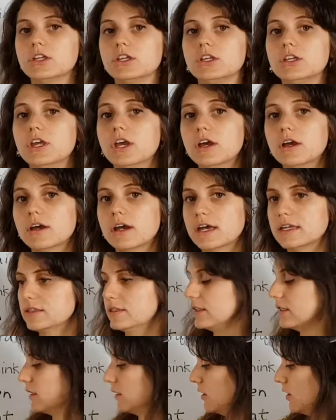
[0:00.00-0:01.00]
y, as
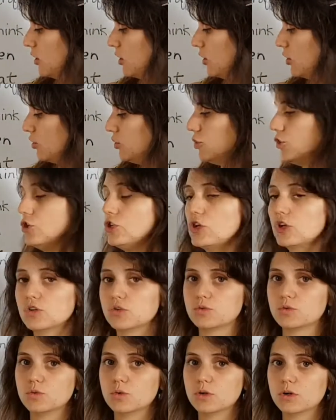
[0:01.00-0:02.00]
in
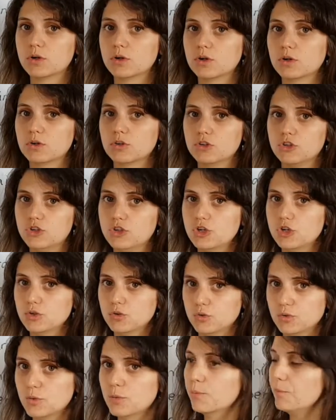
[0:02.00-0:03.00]
you,
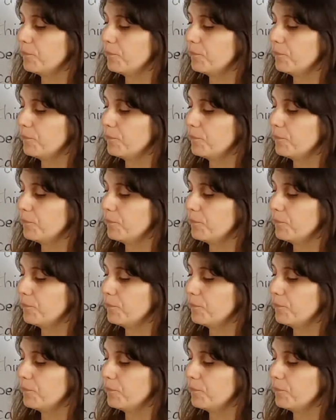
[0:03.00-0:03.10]
you.